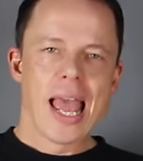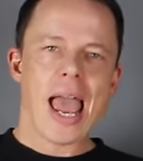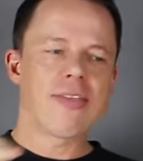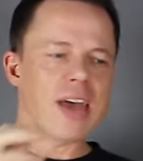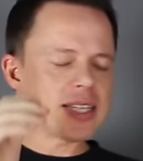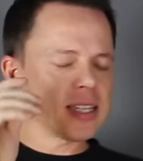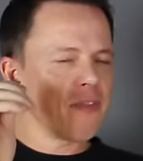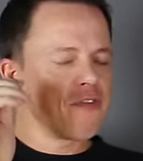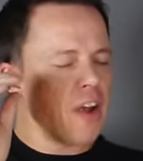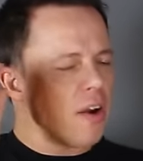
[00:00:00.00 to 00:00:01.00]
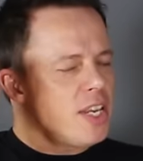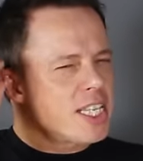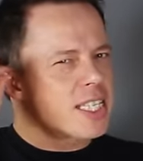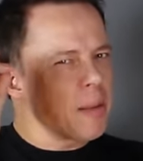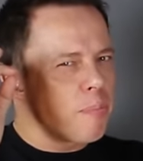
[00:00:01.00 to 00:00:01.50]
And that's a very
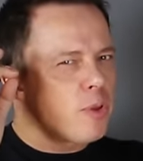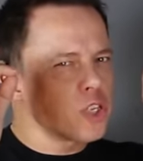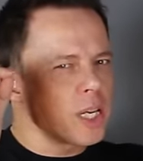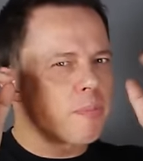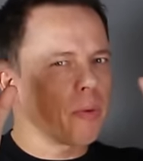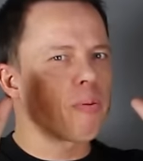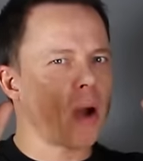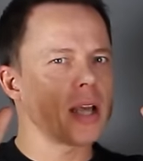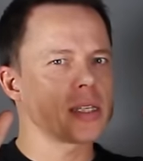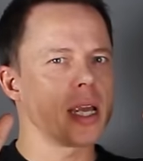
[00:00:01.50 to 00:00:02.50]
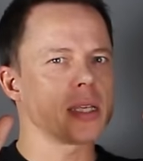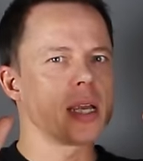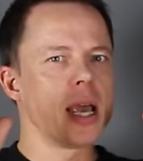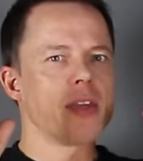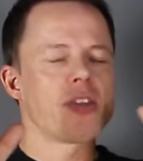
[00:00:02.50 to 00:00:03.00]
simple, simple process.
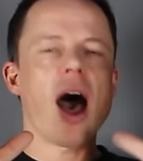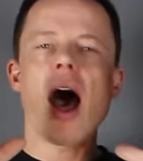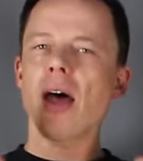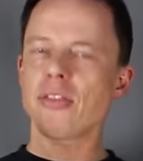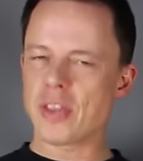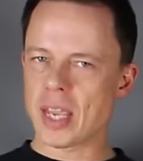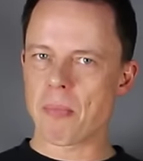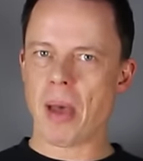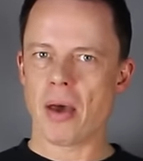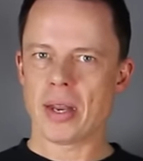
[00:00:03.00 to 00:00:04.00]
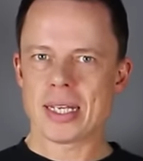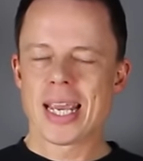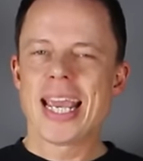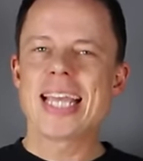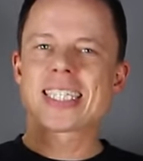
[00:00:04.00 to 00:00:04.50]
The hard thing about it
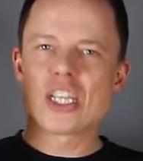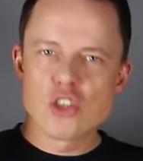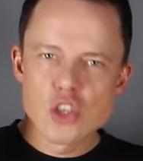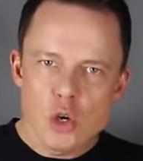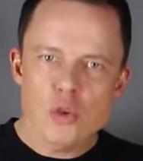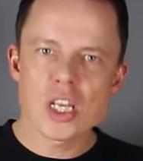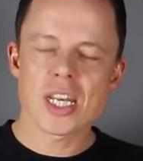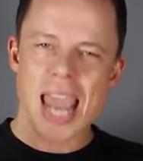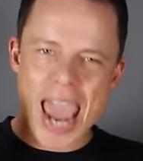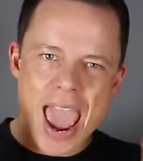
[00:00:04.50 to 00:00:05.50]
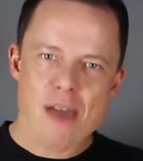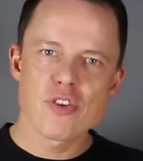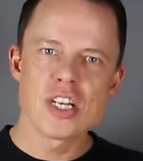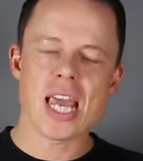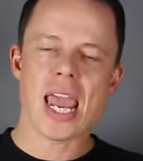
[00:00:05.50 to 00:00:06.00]
is to use it
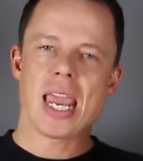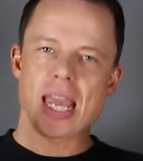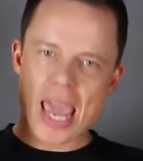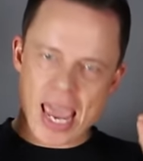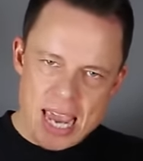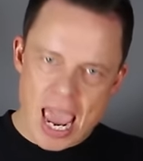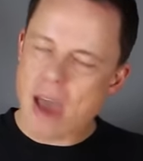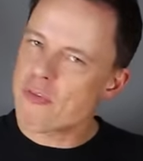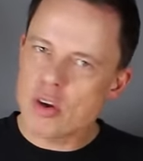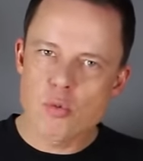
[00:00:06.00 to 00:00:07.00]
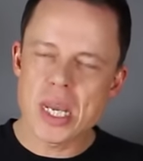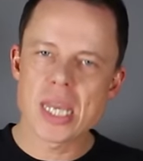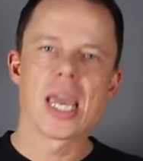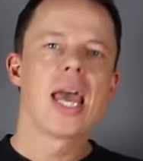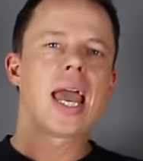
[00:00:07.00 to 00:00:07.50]
every day, every
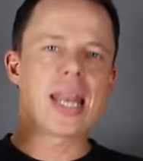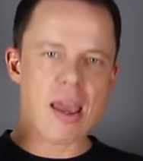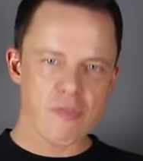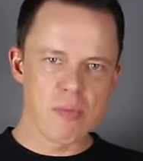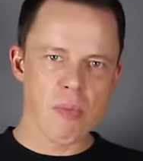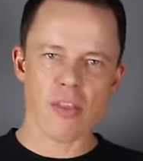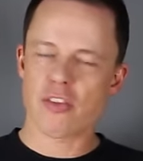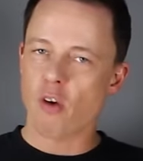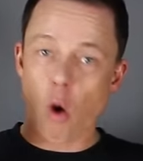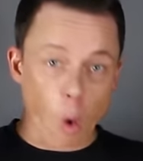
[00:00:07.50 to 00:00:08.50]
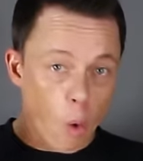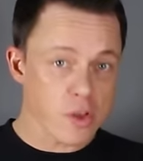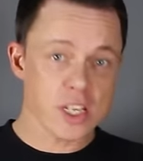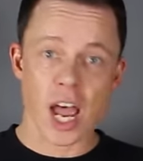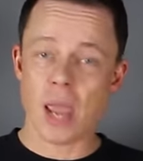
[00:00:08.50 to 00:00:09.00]
week and every month, all
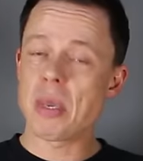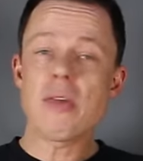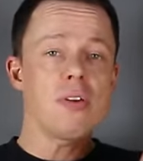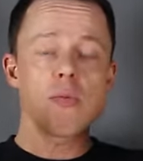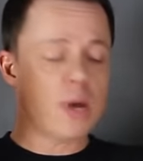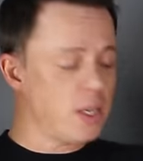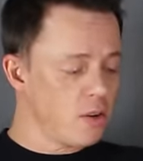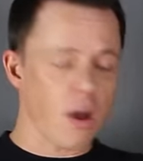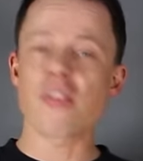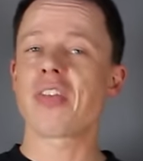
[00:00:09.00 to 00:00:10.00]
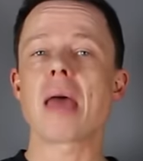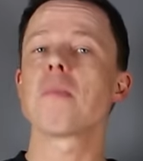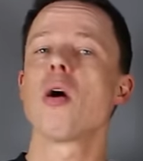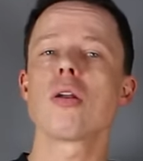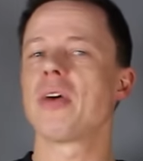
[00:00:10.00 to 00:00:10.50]
the time. Even when you're not that
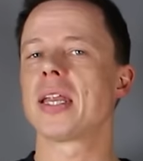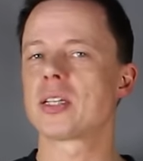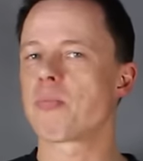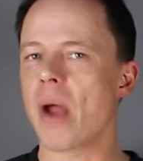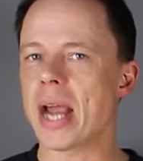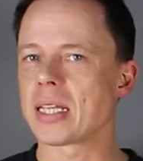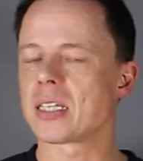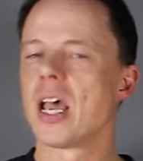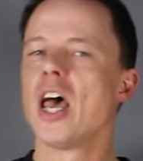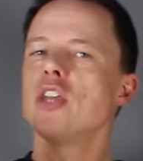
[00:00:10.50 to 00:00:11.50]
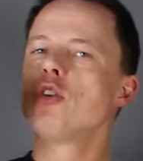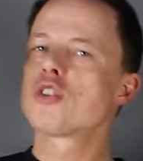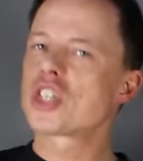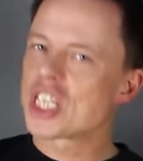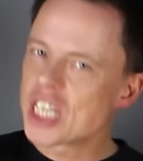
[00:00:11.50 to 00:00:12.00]
motivated to practice, you
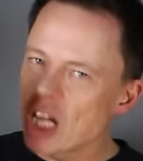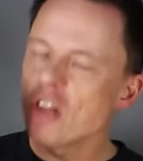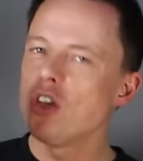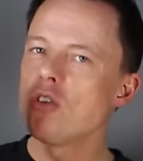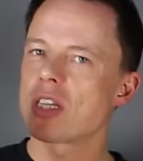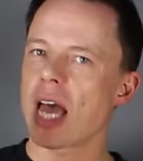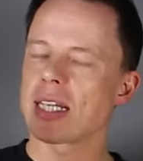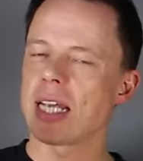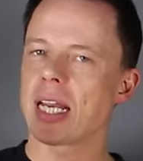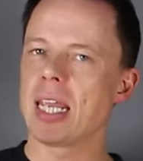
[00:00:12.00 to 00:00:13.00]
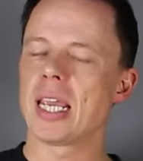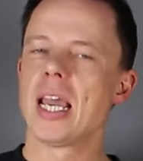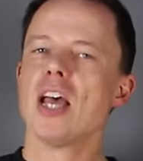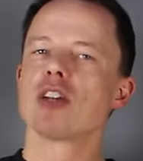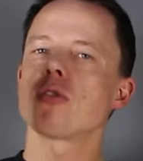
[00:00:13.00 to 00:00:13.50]
still use that technique.
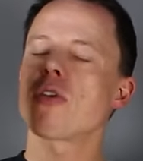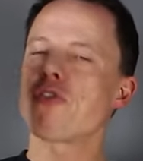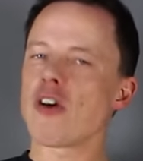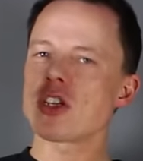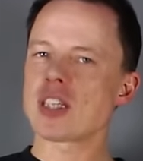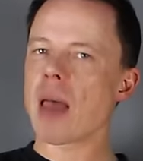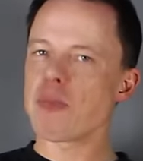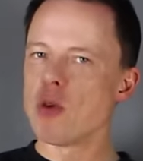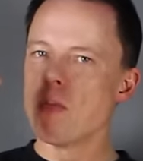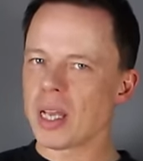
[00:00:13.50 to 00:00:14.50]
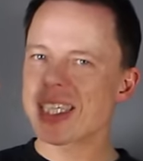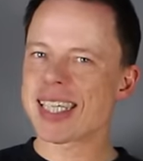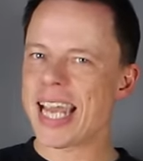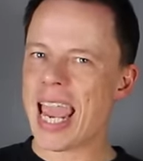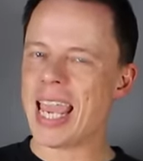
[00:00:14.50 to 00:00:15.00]
So the first step you
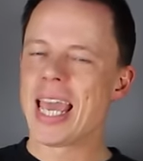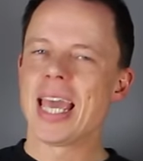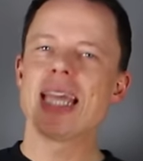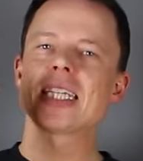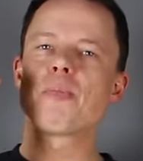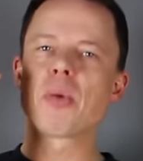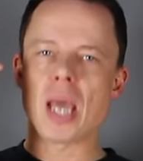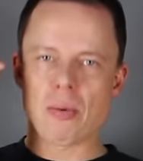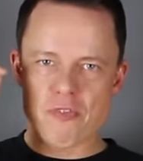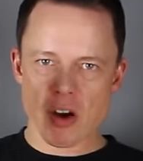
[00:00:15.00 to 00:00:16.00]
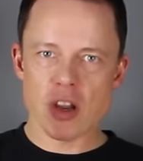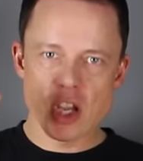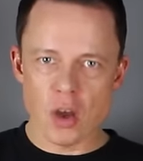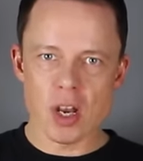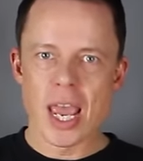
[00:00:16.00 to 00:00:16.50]
must take is to become very
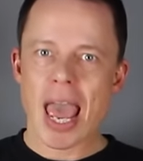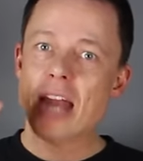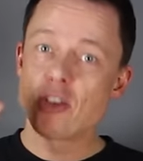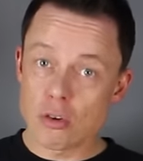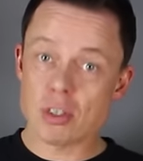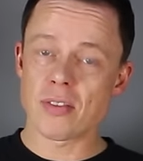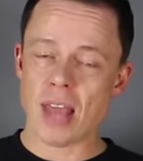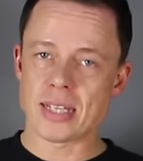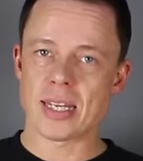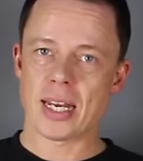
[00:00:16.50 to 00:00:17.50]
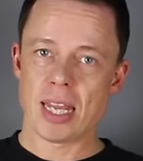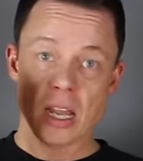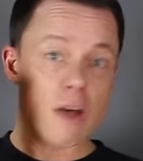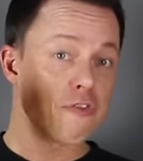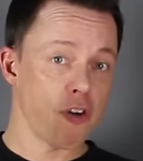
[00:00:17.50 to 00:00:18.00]
good at using that
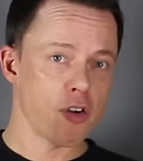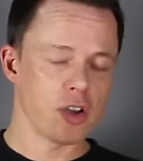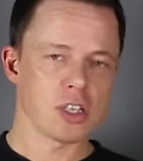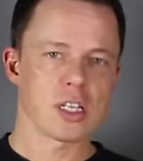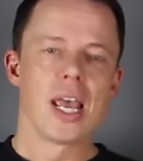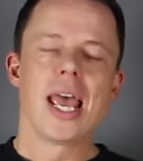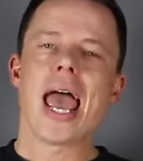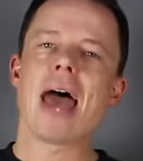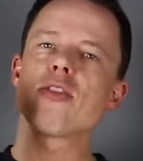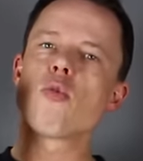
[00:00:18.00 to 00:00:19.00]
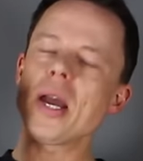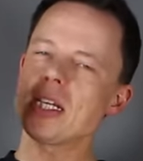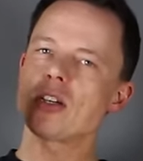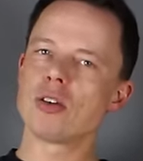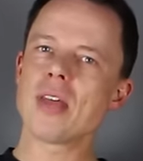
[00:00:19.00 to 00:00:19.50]
technique of focus. And the way
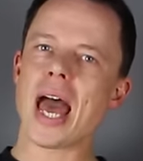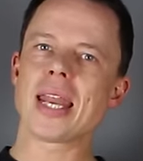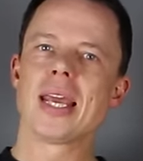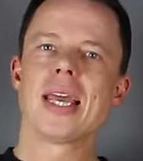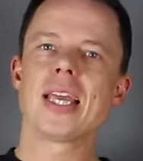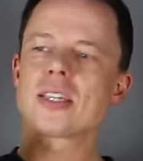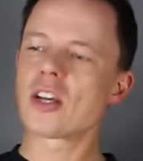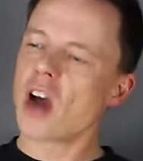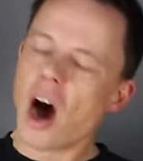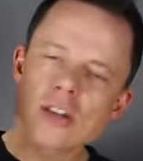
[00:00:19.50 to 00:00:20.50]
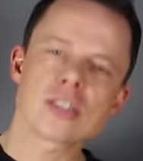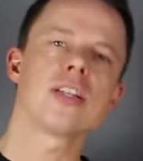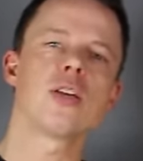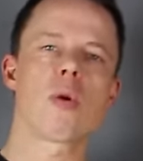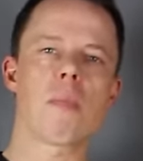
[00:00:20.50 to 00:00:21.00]
to do that is to
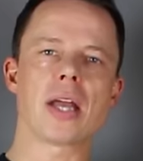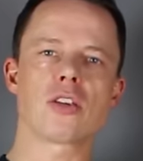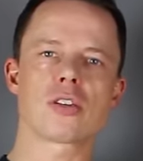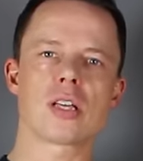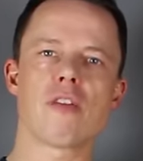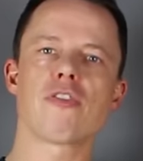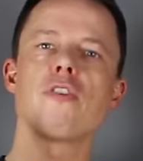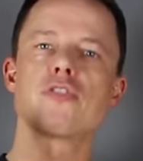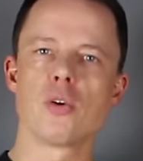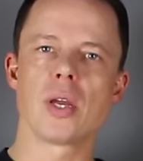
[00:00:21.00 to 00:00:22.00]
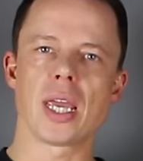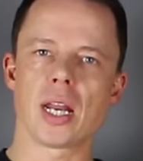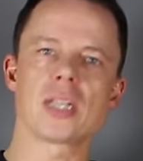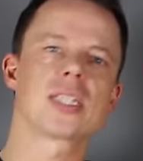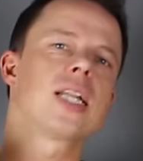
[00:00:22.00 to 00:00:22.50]
constantly remind yourself of doing it
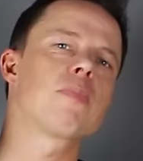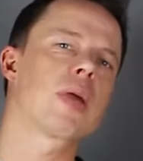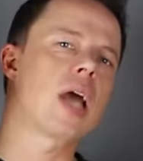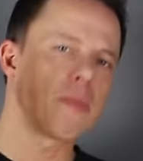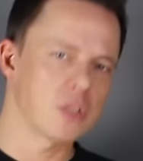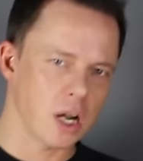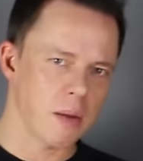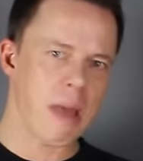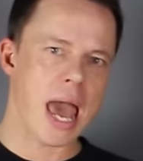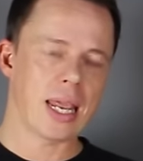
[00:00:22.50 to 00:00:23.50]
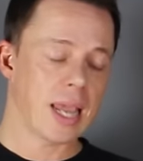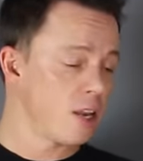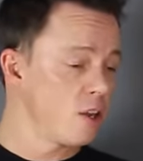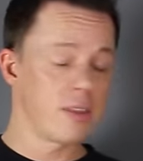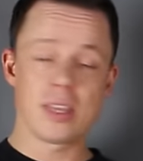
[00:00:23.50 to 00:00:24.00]
until it becomes automatic.
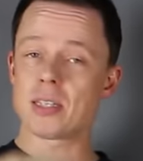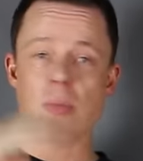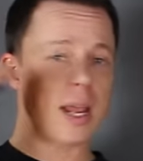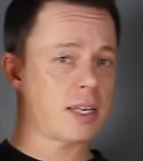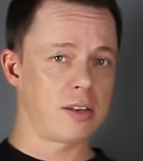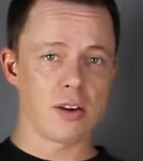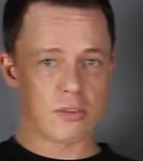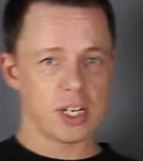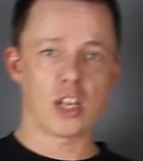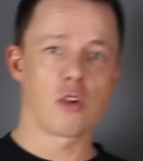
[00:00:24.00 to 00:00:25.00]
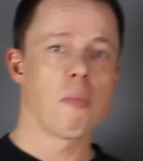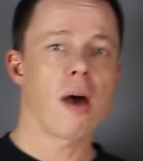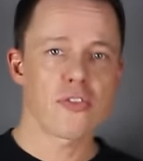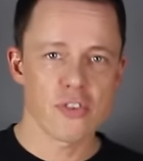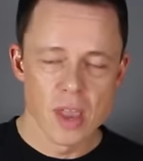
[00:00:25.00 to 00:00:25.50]
And this might, you know, take you
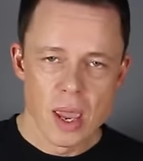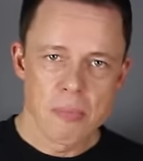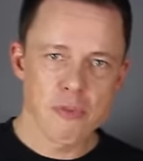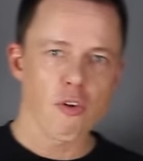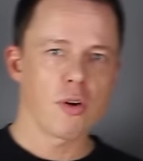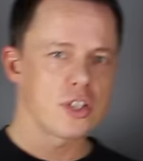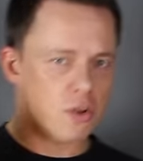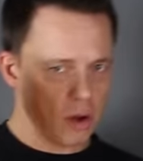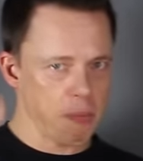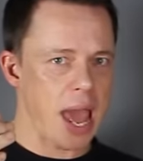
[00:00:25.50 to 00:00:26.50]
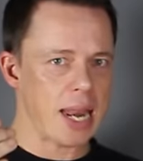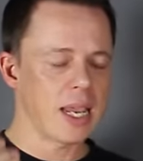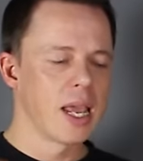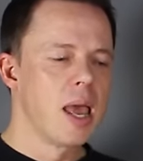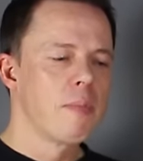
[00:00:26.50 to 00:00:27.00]
months before it's
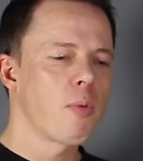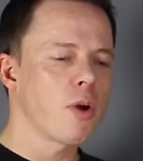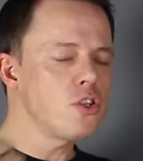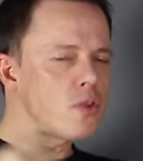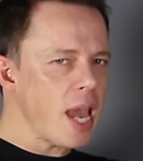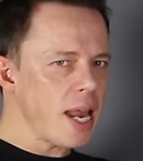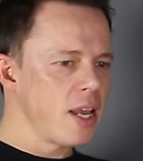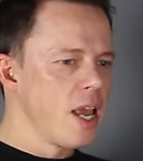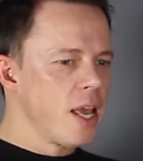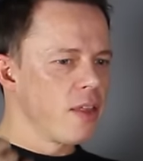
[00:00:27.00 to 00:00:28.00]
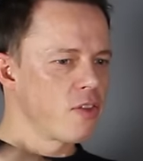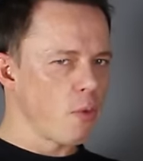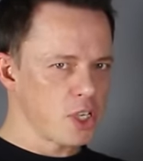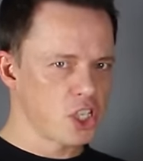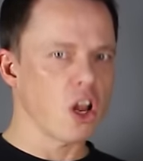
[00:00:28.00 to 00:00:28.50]
automatic. But once you get
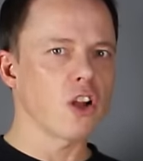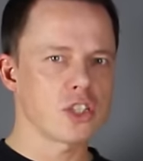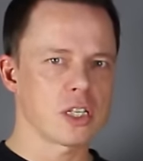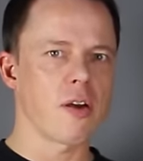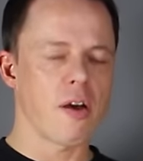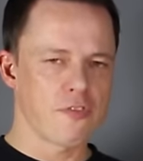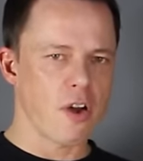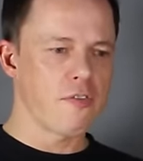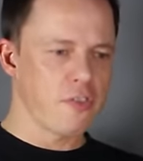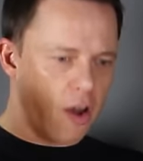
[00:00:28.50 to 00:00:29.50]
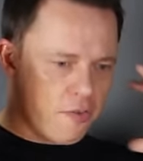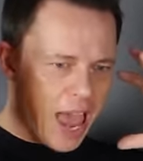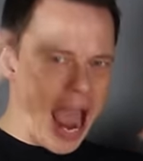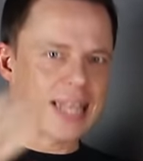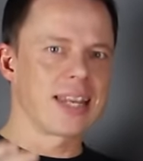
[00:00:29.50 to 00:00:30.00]
the results of
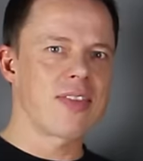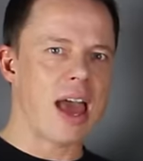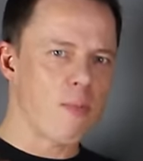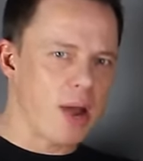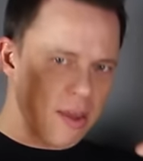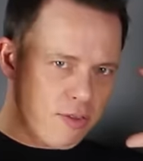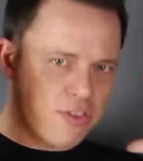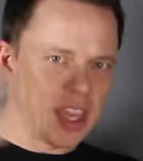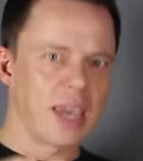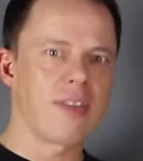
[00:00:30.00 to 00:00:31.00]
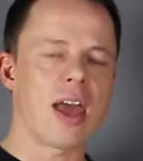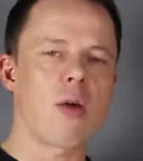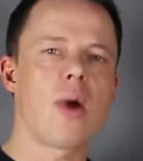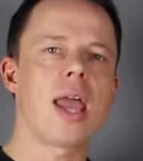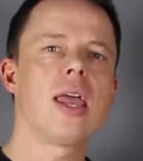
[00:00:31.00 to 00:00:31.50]
acting that way and thinking
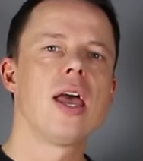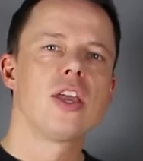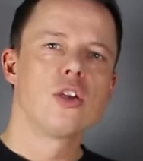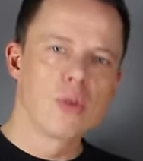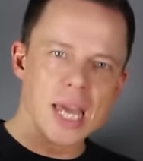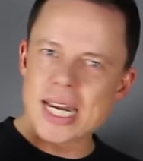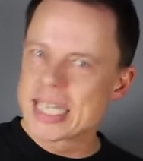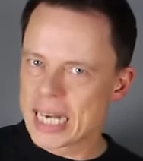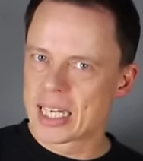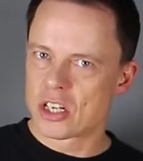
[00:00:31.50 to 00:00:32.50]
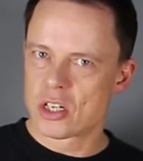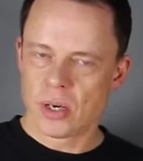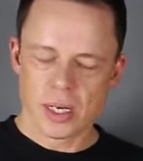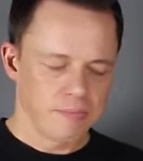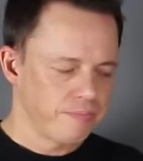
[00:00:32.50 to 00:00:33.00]
that way, you'll get addicted to
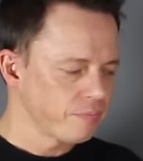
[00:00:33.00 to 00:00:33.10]
it.